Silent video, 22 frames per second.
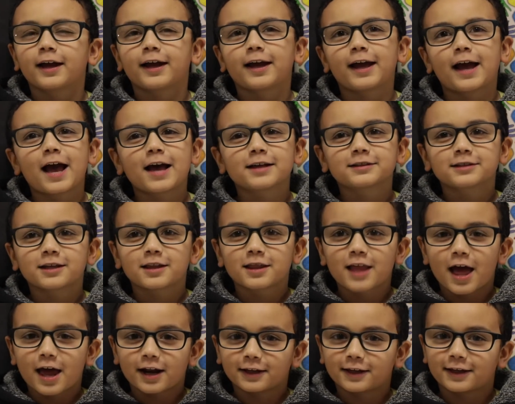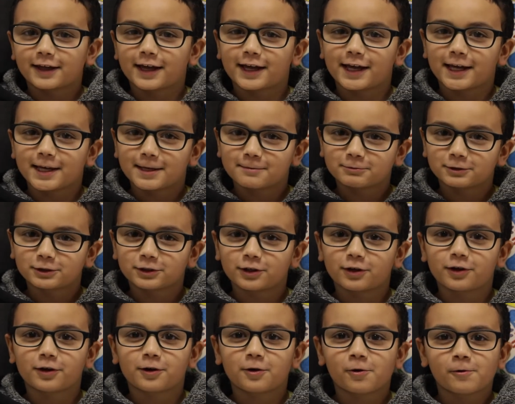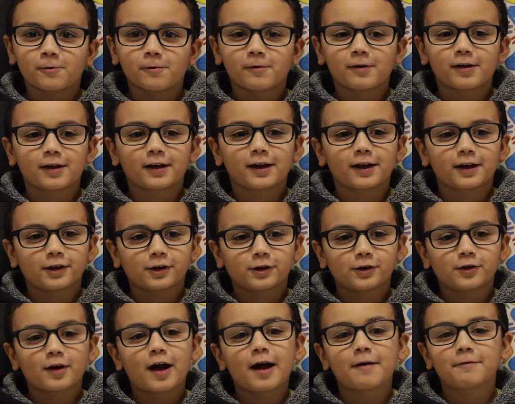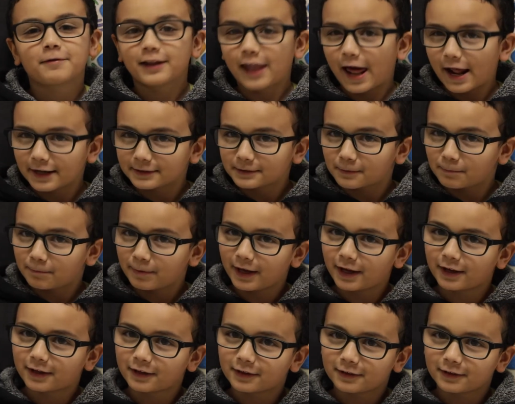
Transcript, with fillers: It has a lot of games, so you have a lot to pick.